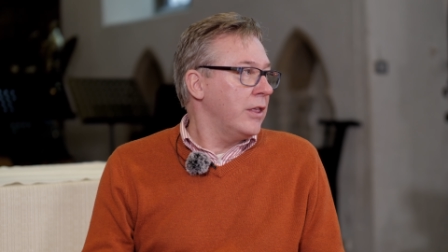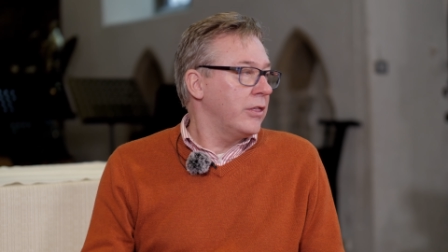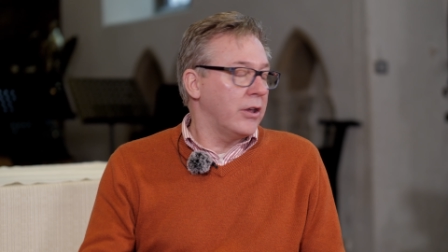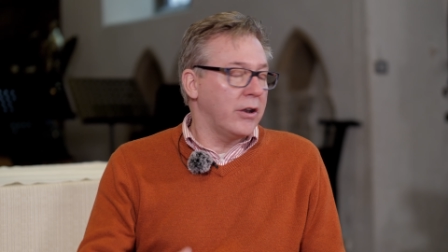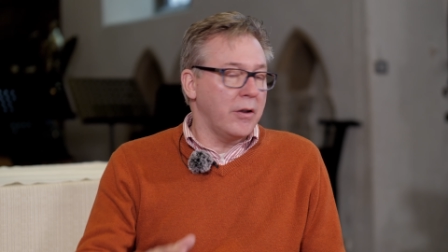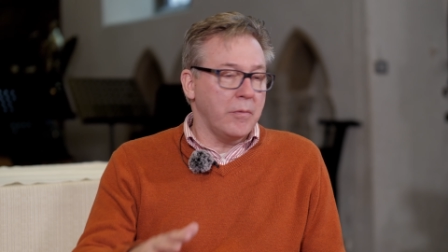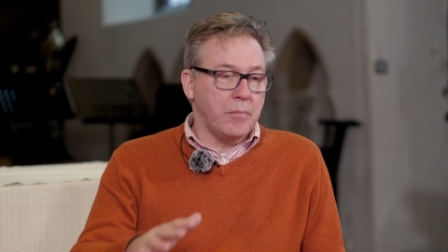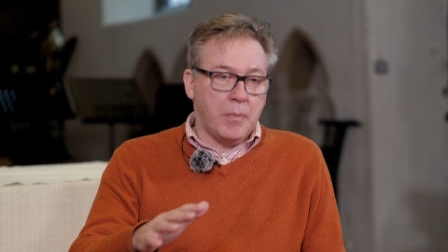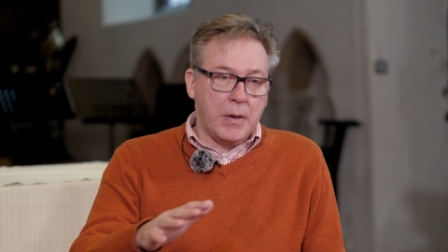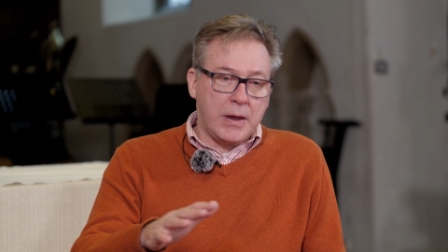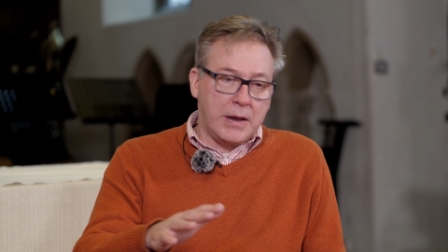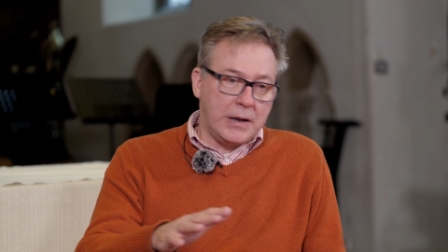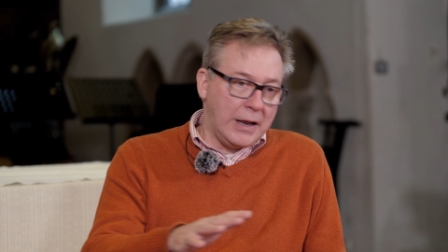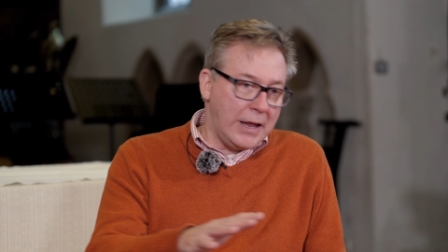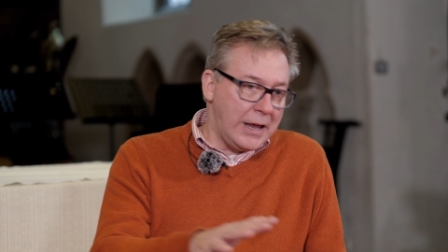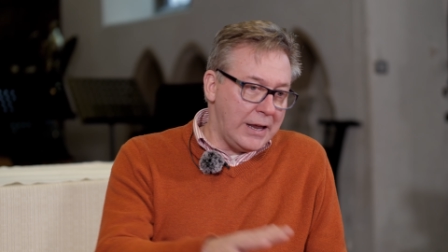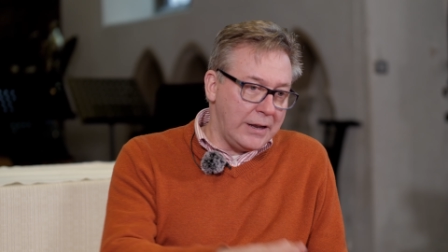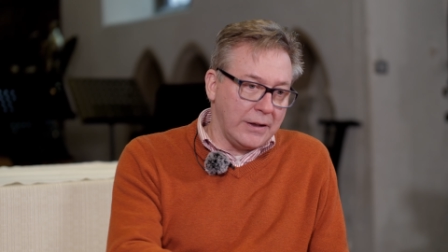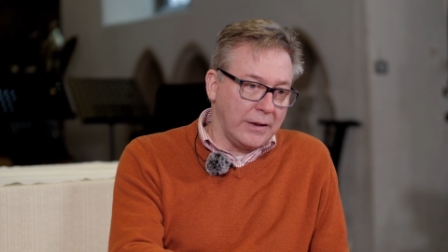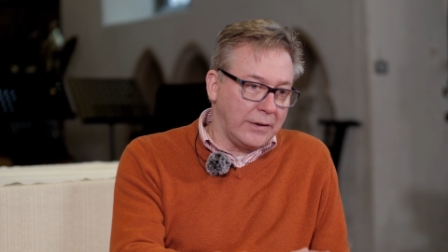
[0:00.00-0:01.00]
that have been
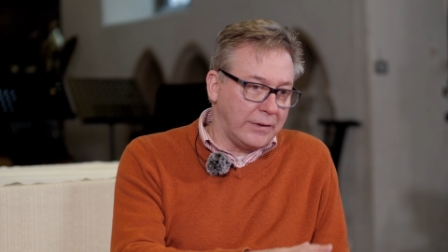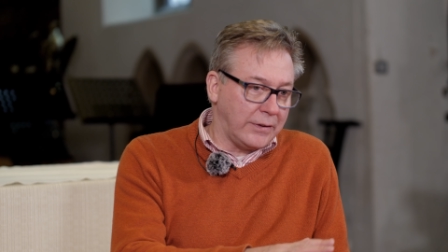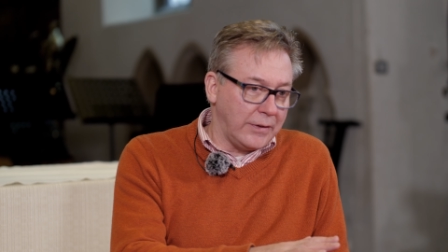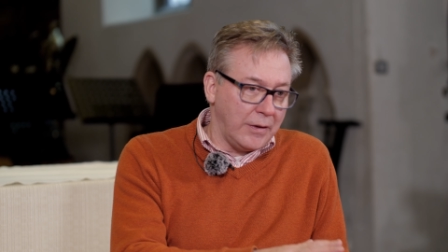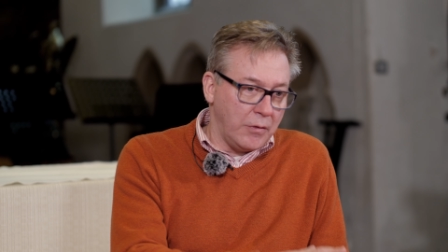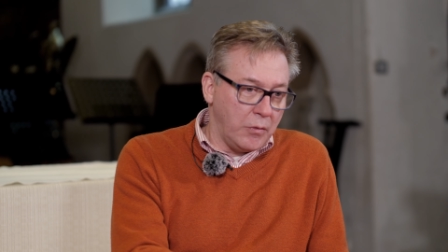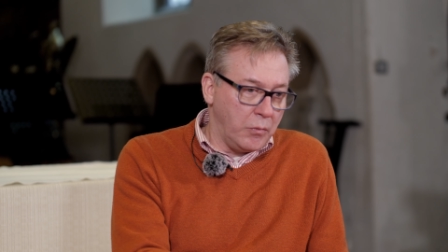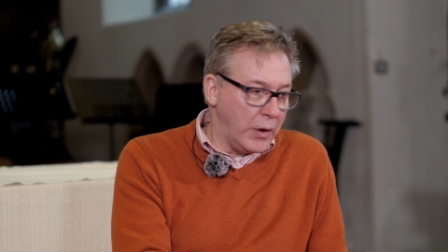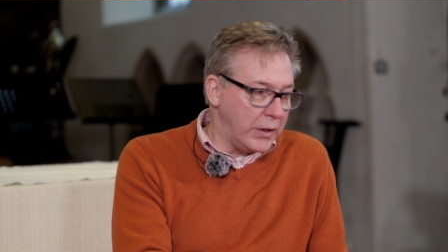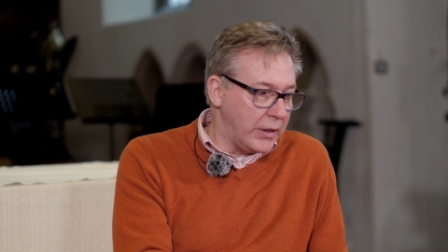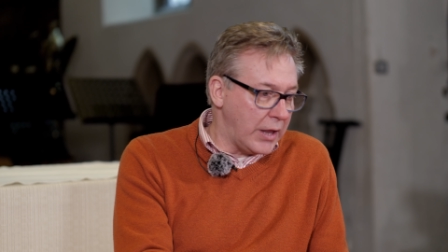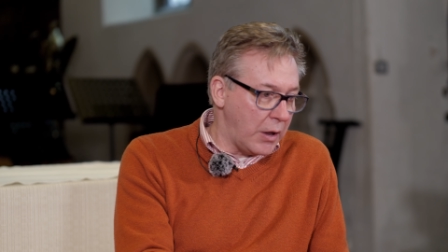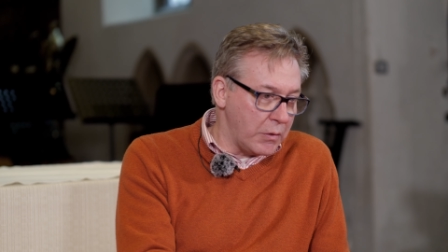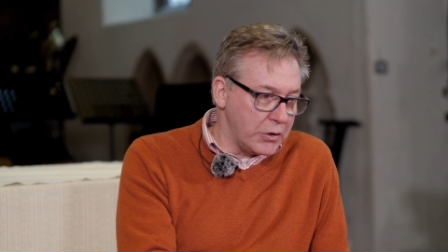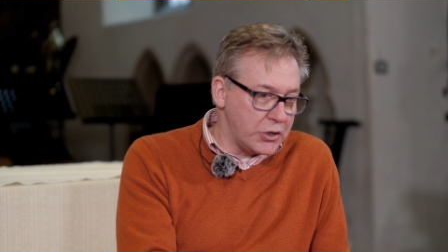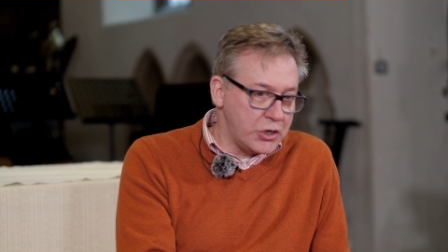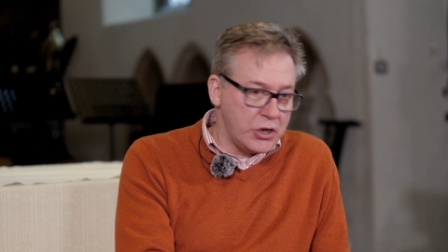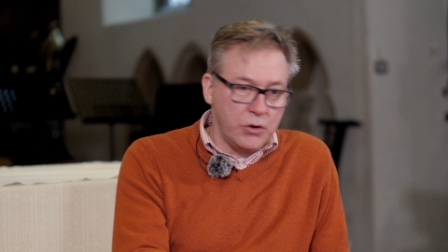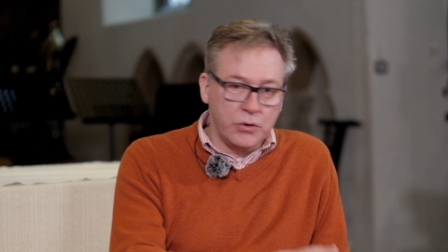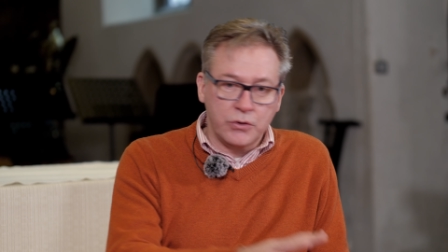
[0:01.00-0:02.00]
leaders when they
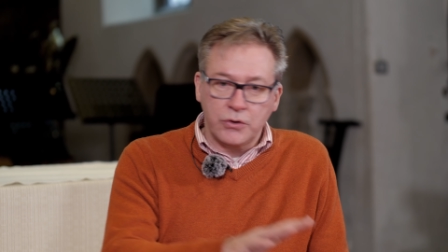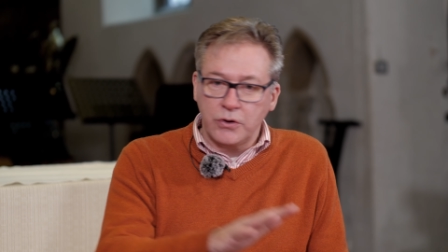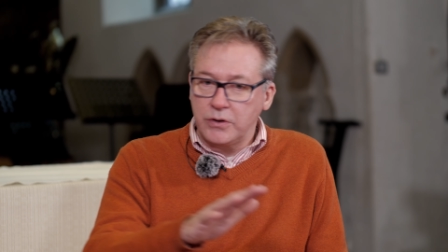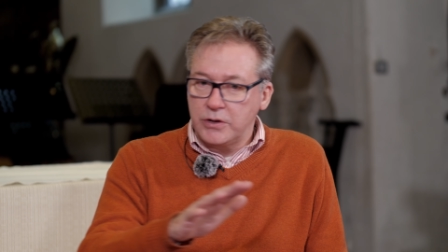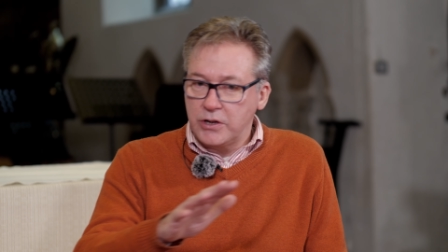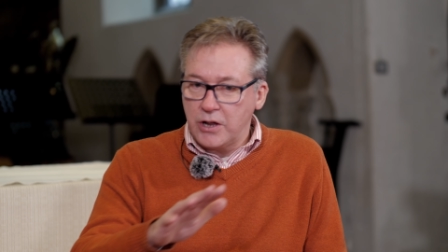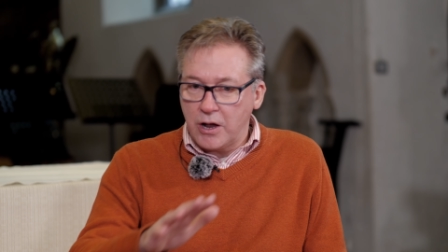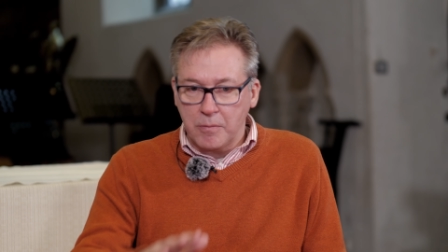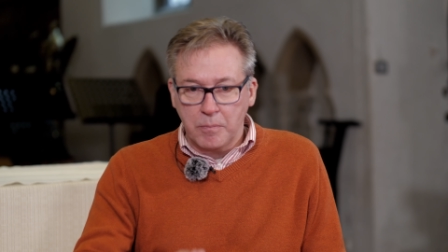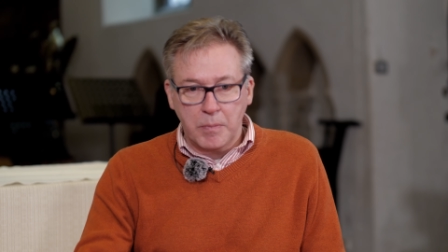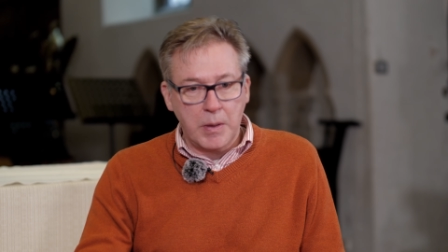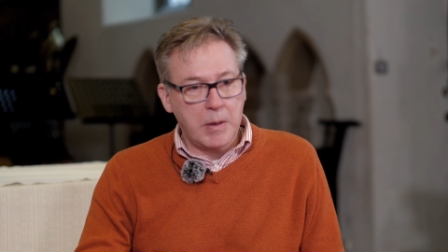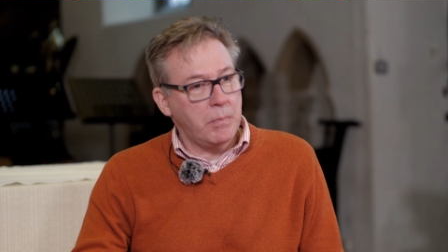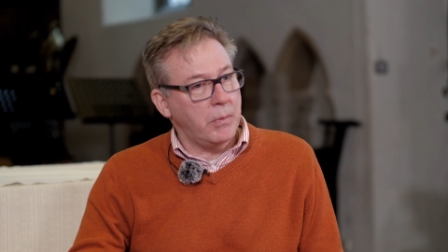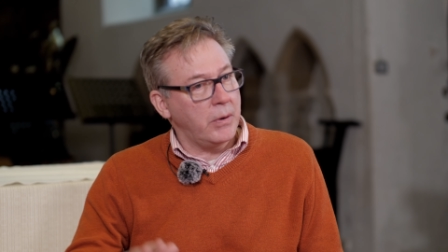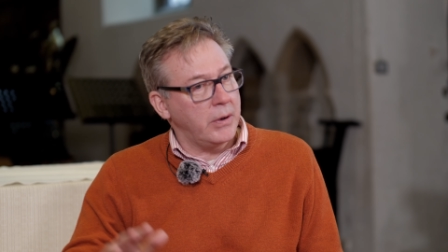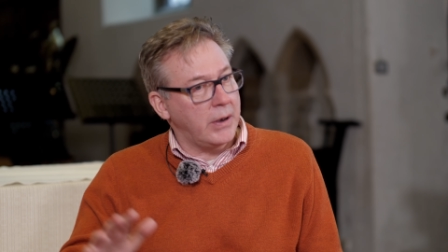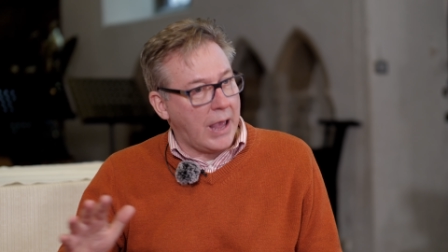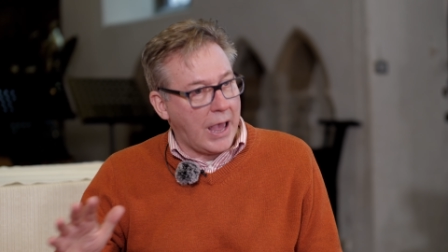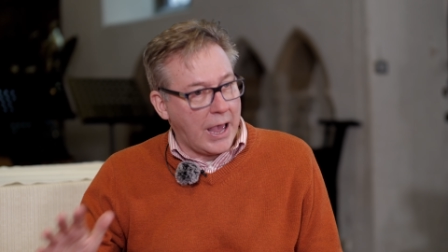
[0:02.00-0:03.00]
were children, young
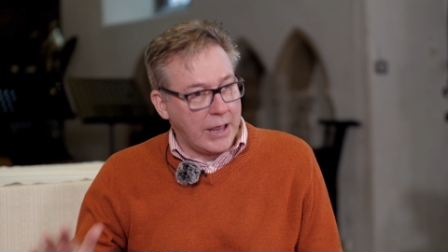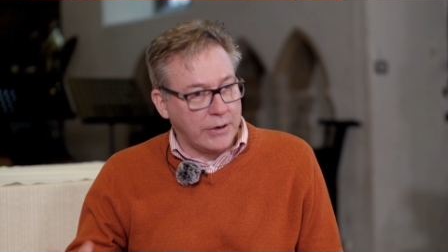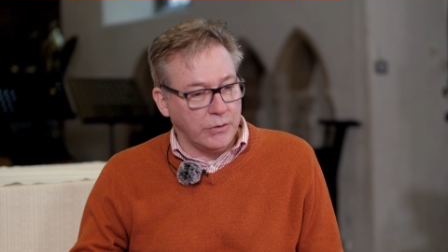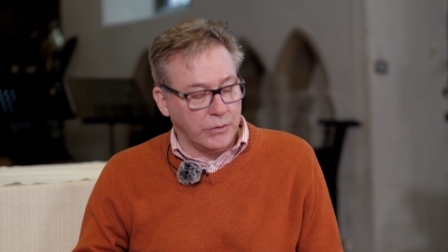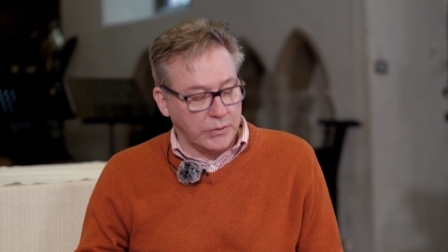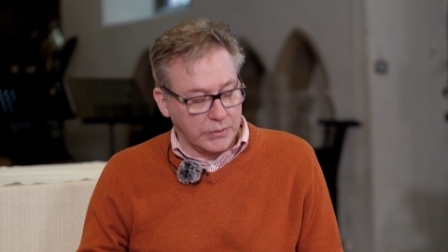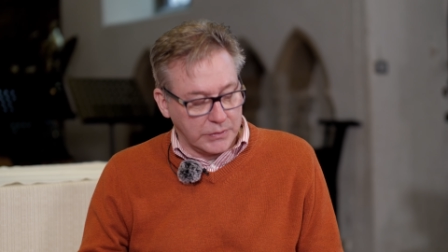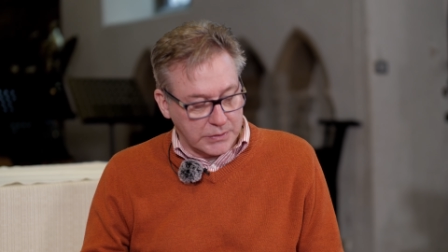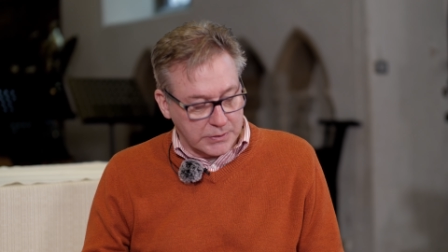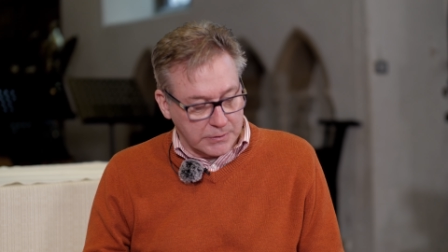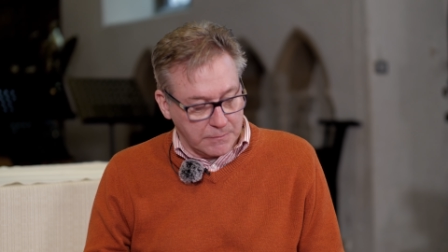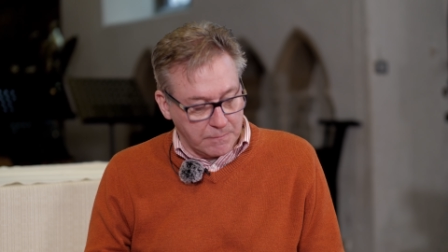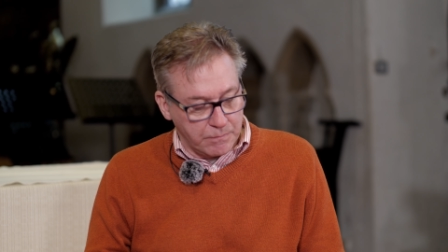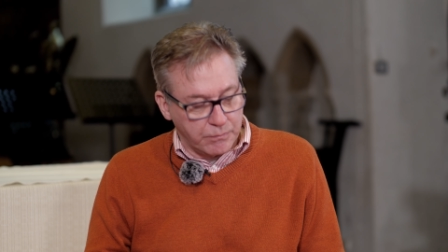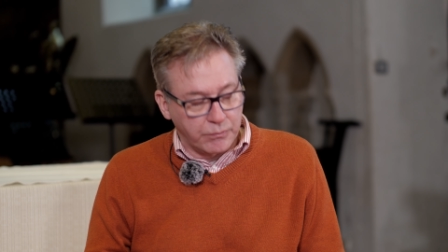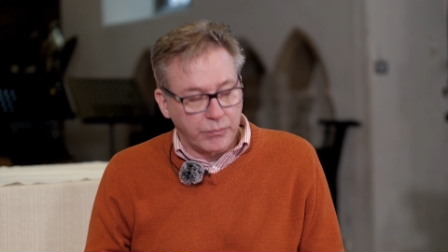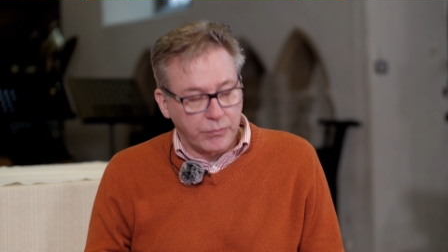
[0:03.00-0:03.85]
people, and adults.